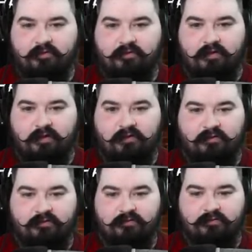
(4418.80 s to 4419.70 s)
Yeah.
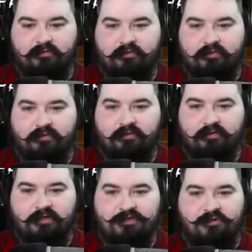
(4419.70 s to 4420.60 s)

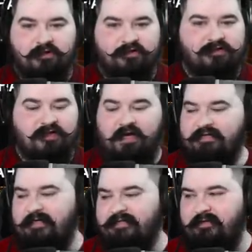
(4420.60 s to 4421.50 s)
These critters, gotta
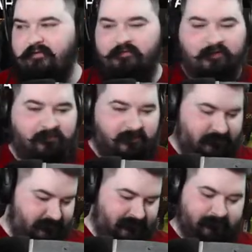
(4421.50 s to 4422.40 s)
test off of them.
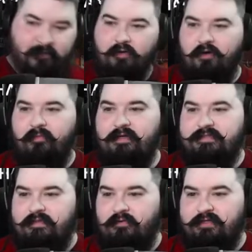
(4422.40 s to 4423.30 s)
What
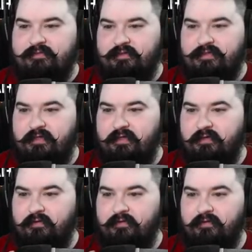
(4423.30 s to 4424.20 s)
else, what else am I trying to
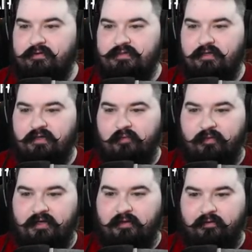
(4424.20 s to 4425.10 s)
do? trying to get a
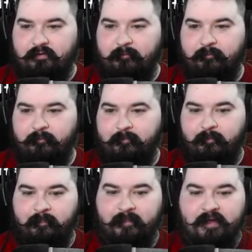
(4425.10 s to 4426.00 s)
pet heal.
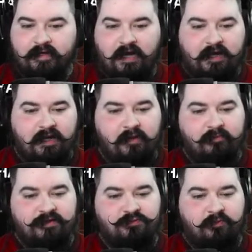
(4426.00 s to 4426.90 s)
I kind of
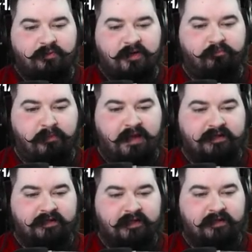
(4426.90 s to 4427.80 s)
miss when Pet
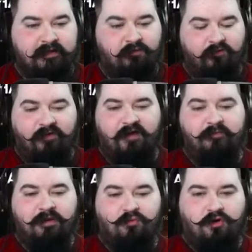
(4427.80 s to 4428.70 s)
Mend and Revive
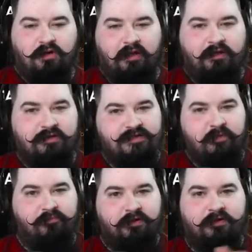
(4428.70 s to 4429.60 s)
Pet were like
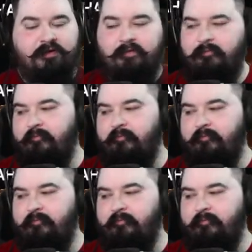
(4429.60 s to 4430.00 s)
same button.